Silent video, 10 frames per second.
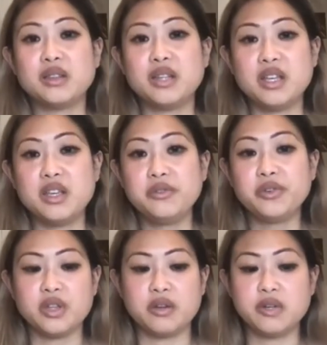Thank you
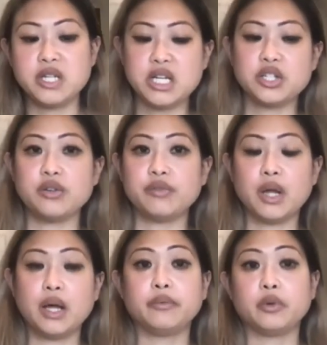for the invitation
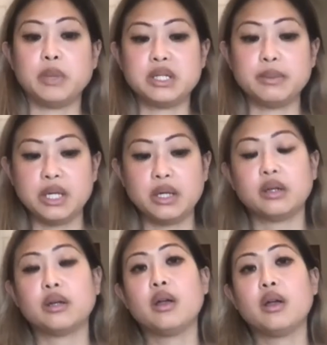for me to be
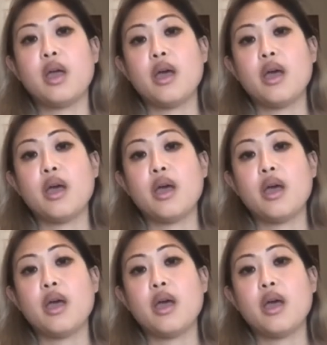here.